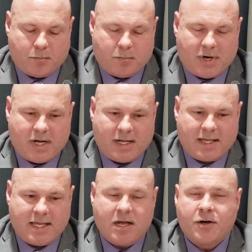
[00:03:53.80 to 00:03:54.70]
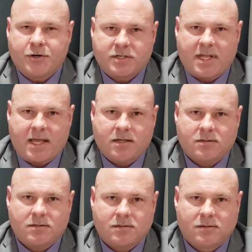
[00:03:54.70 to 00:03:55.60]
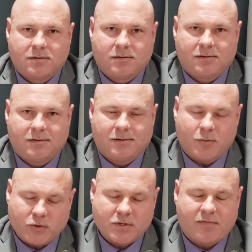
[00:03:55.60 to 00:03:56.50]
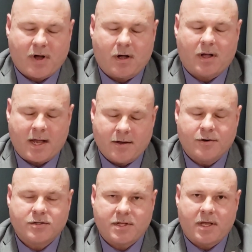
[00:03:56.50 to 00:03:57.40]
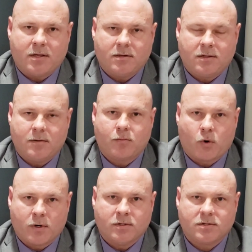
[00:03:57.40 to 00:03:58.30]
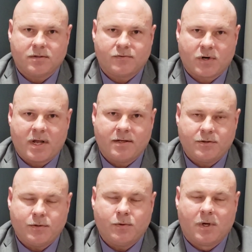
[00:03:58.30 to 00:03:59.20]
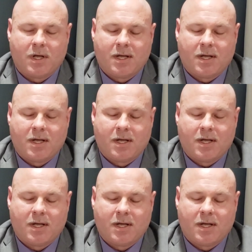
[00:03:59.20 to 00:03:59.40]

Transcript: But he understands, and most of all, I understand the importance of trying to